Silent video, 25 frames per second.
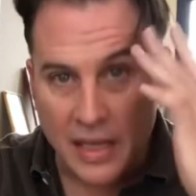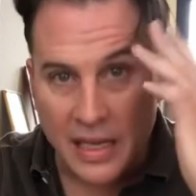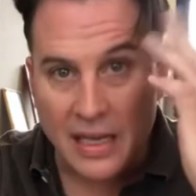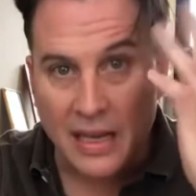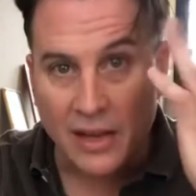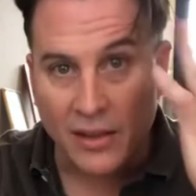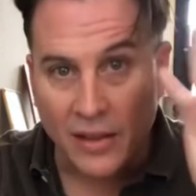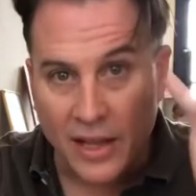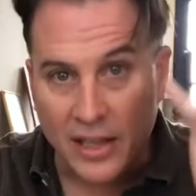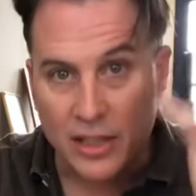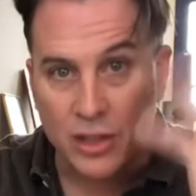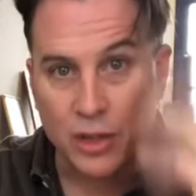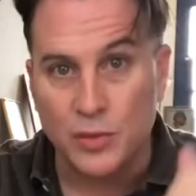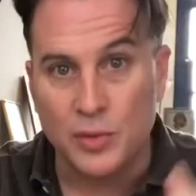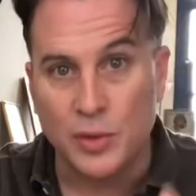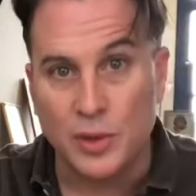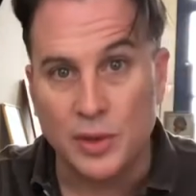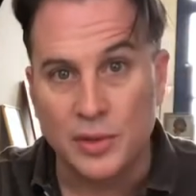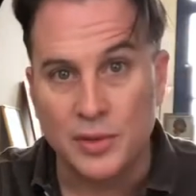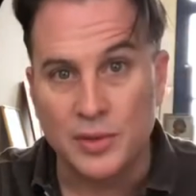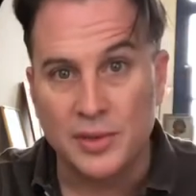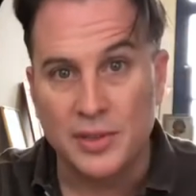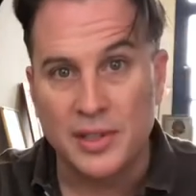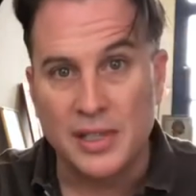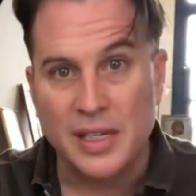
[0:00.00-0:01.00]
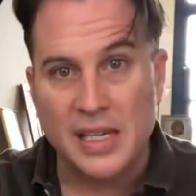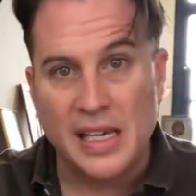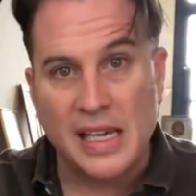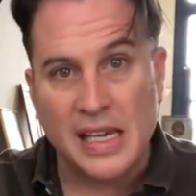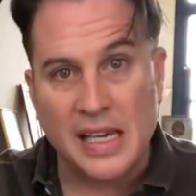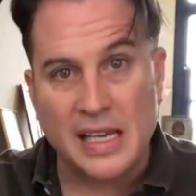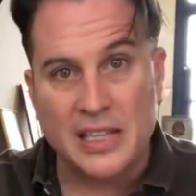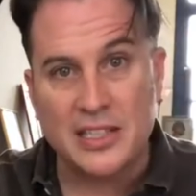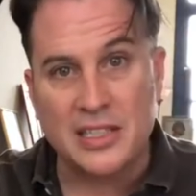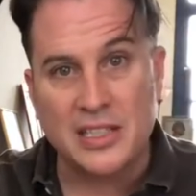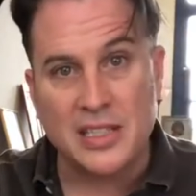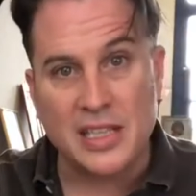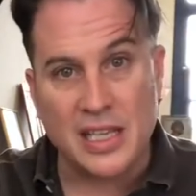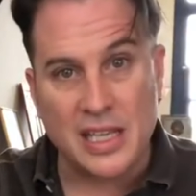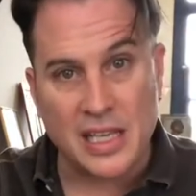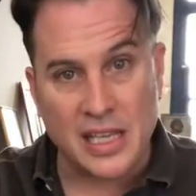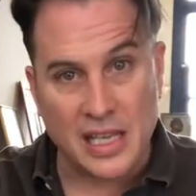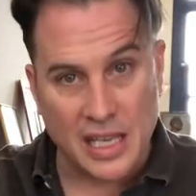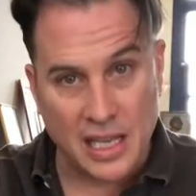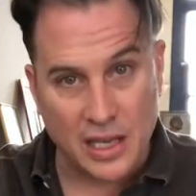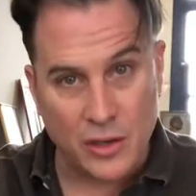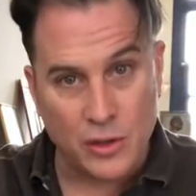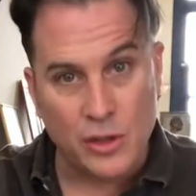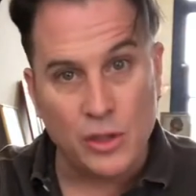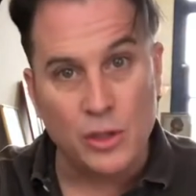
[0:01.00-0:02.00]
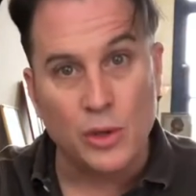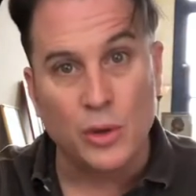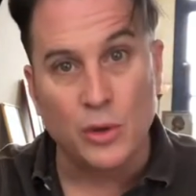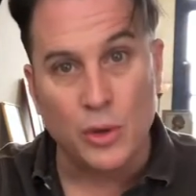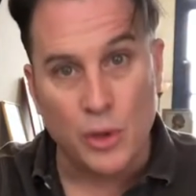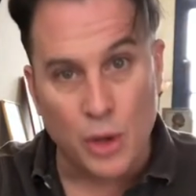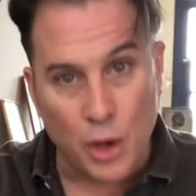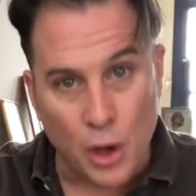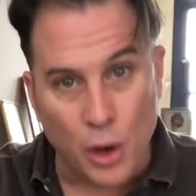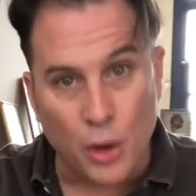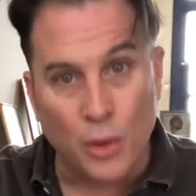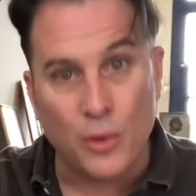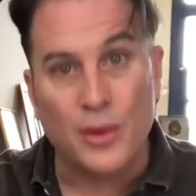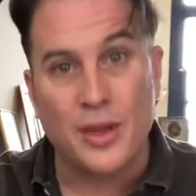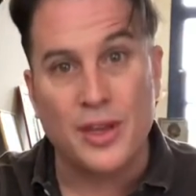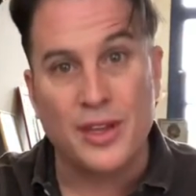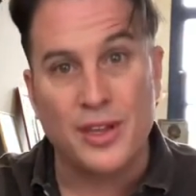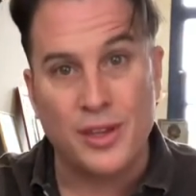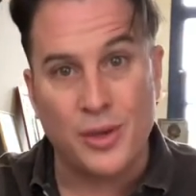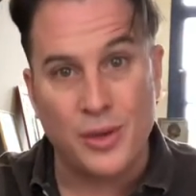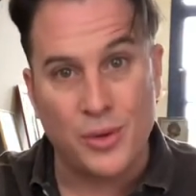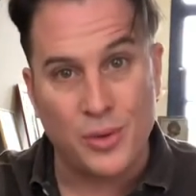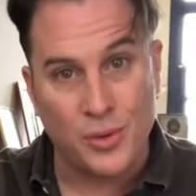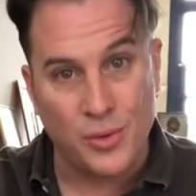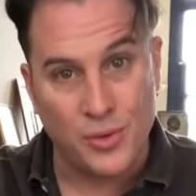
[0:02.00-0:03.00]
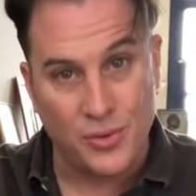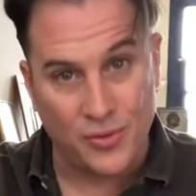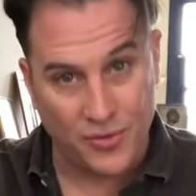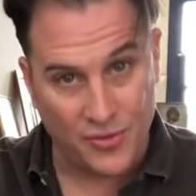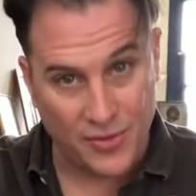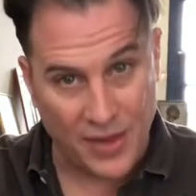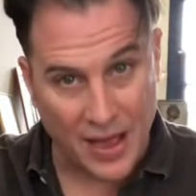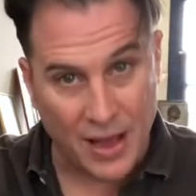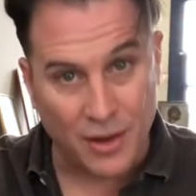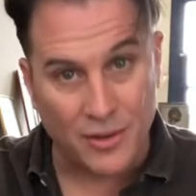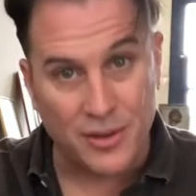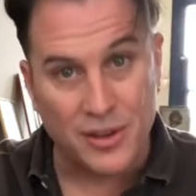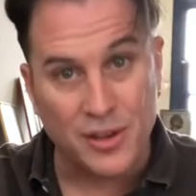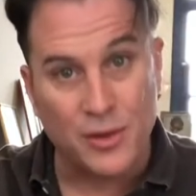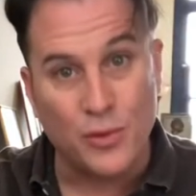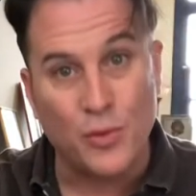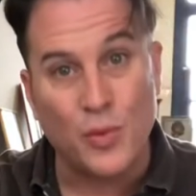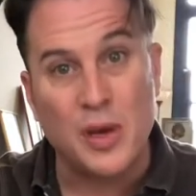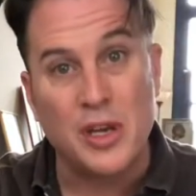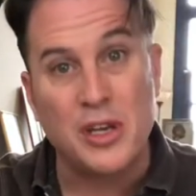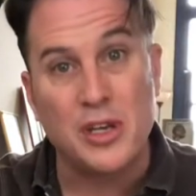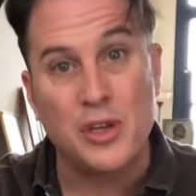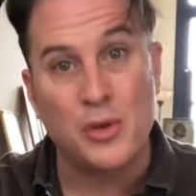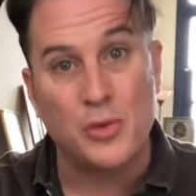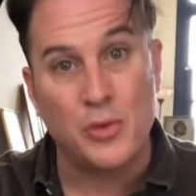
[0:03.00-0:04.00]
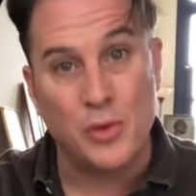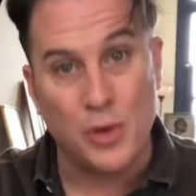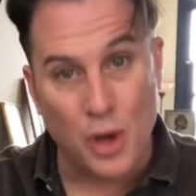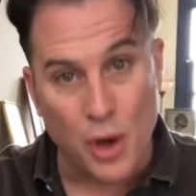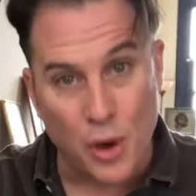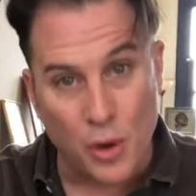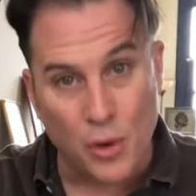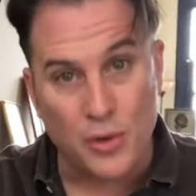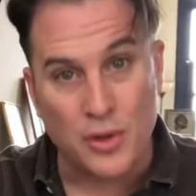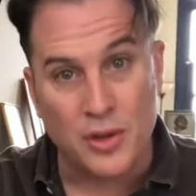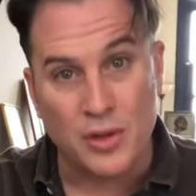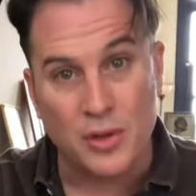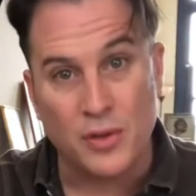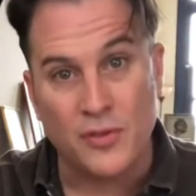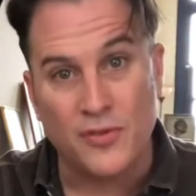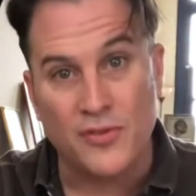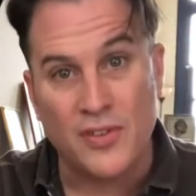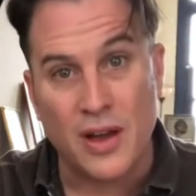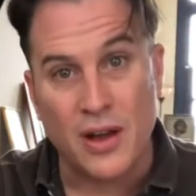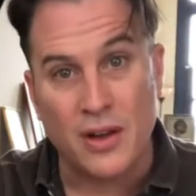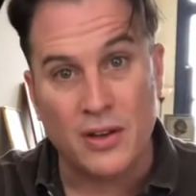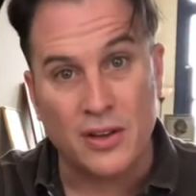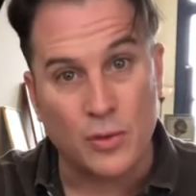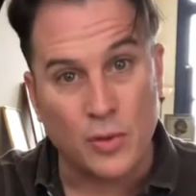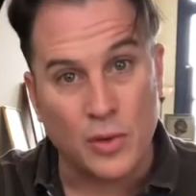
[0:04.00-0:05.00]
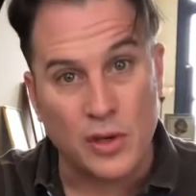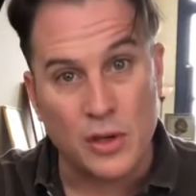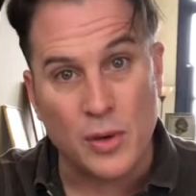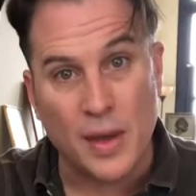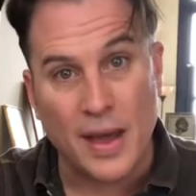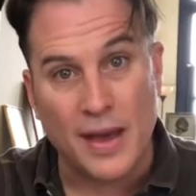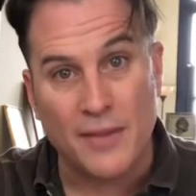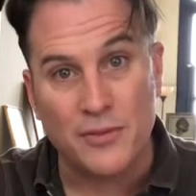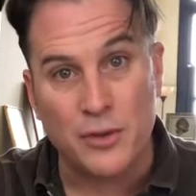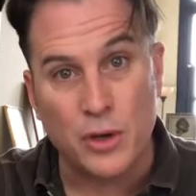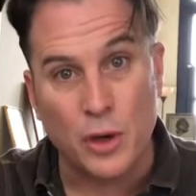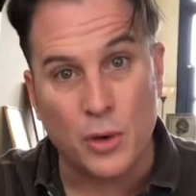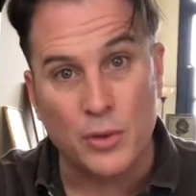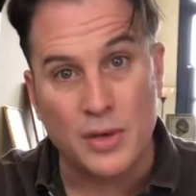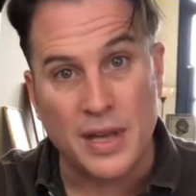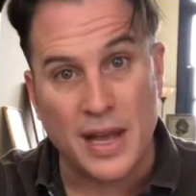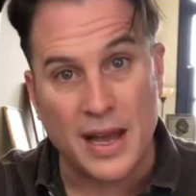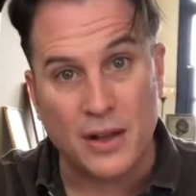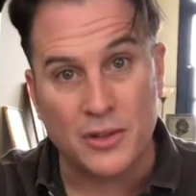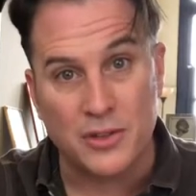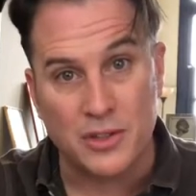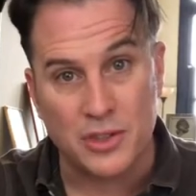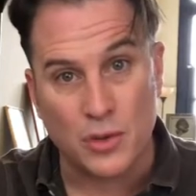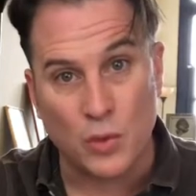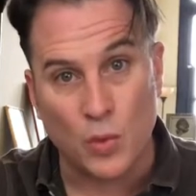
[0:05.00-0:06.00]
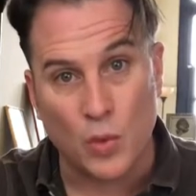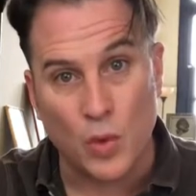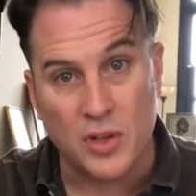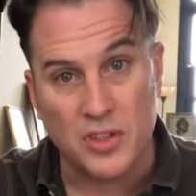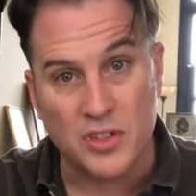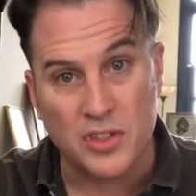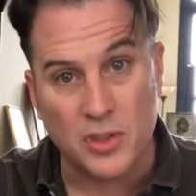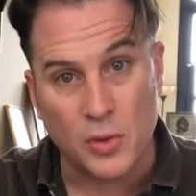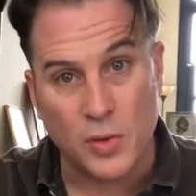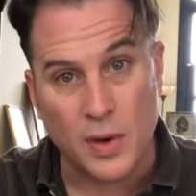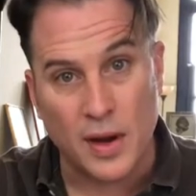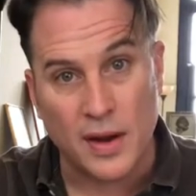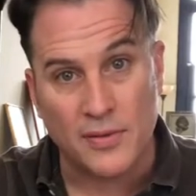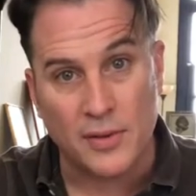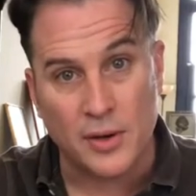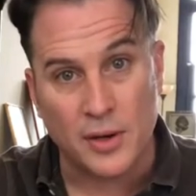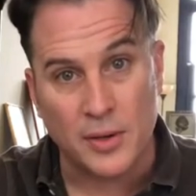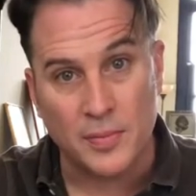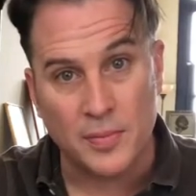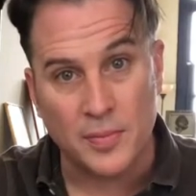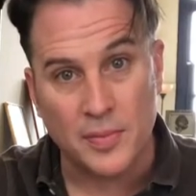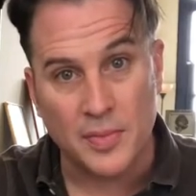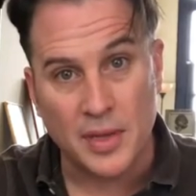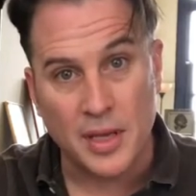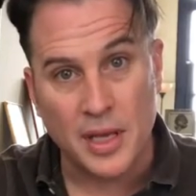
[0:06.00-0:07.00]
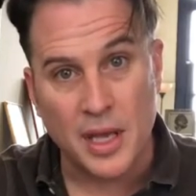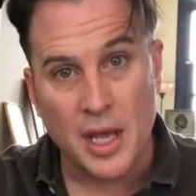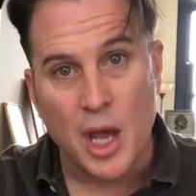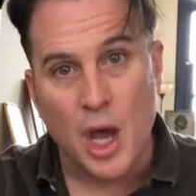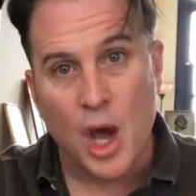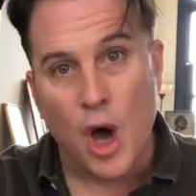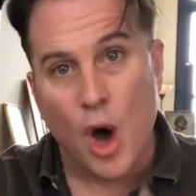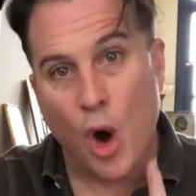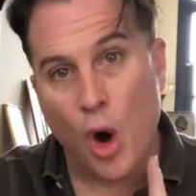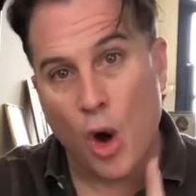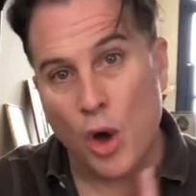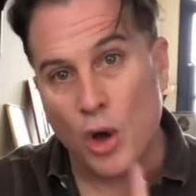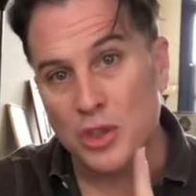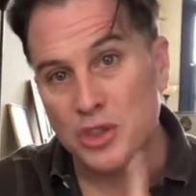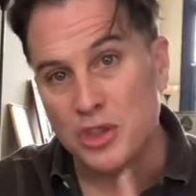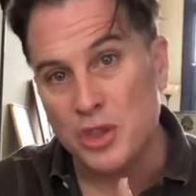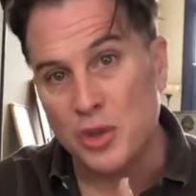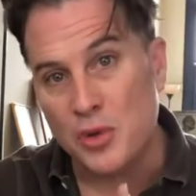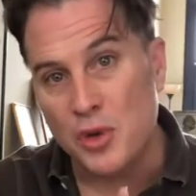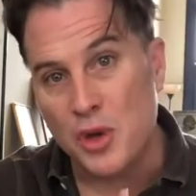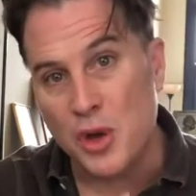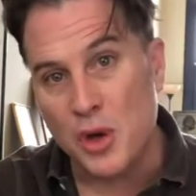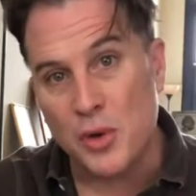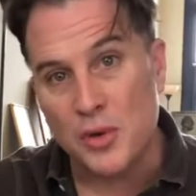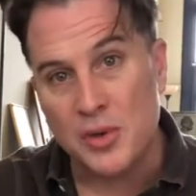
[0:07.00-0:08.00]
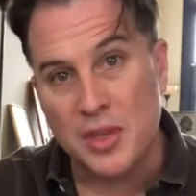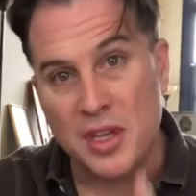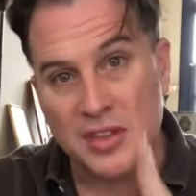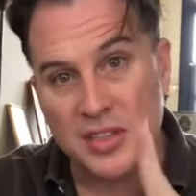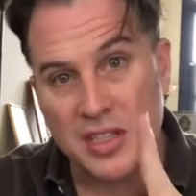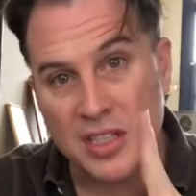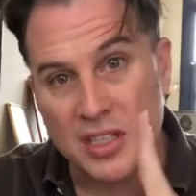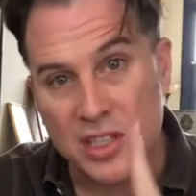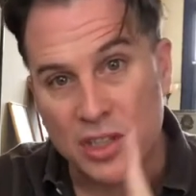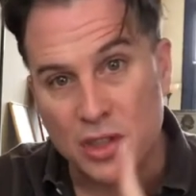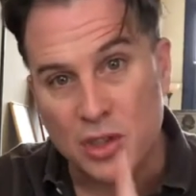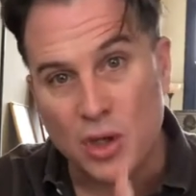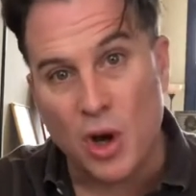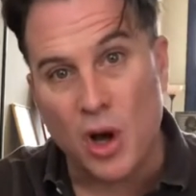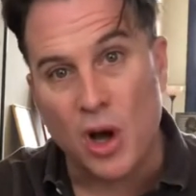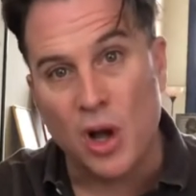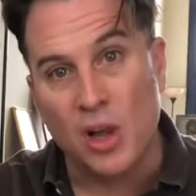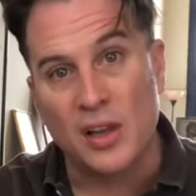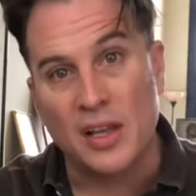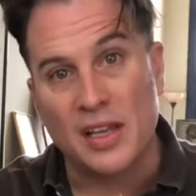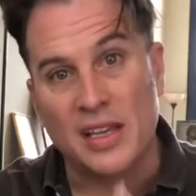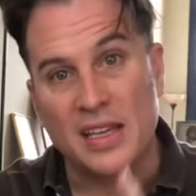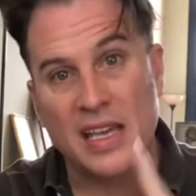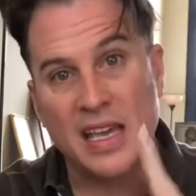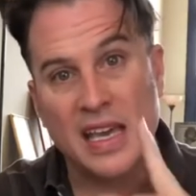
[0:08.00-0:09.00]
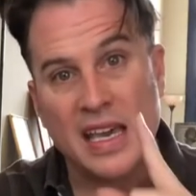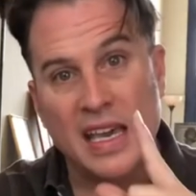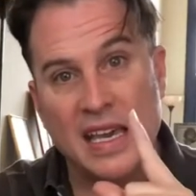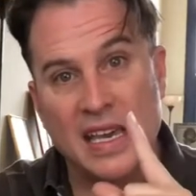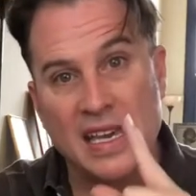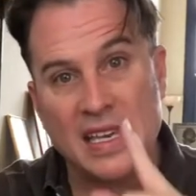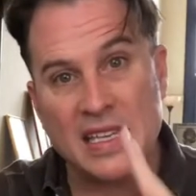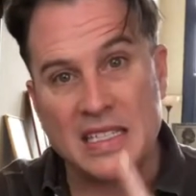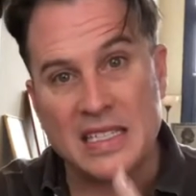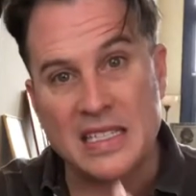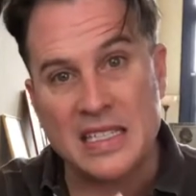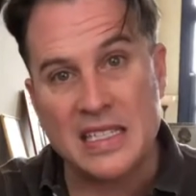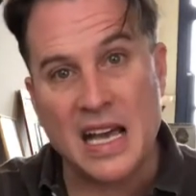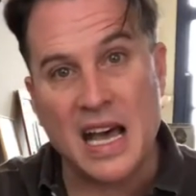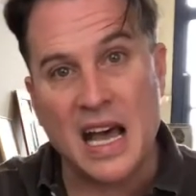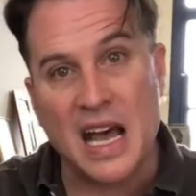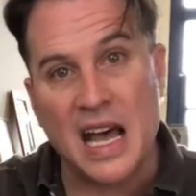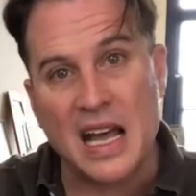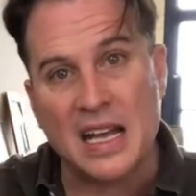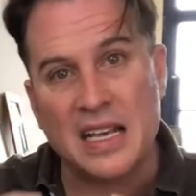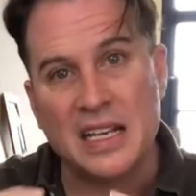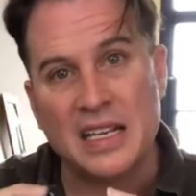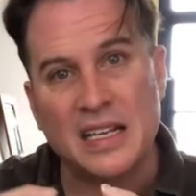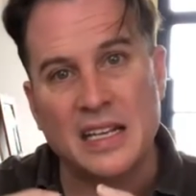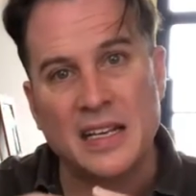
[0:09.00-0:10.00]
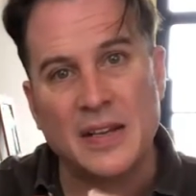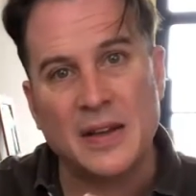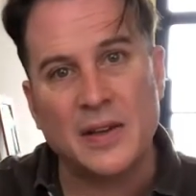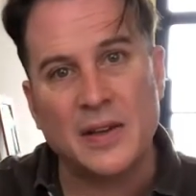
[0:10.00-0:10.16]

intellectual. And you'll know that you found it when you know that you found it, when you have no doubts whatsoever. Also know that this calling is not